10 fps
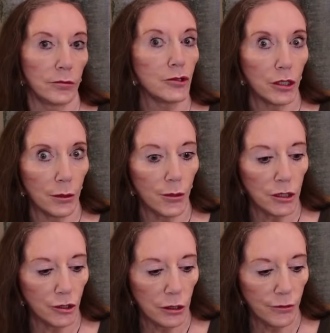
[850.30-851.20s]
Do you get my
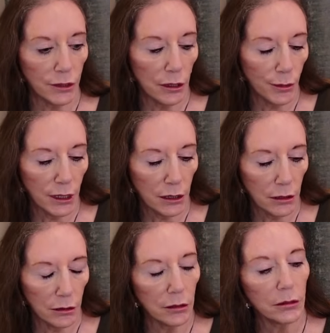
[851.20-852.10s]
drift? I mean,
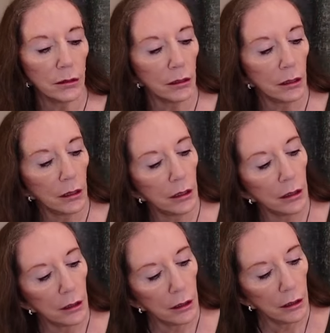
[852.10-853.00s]

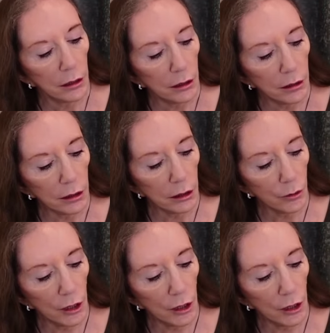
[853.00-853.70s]
you know,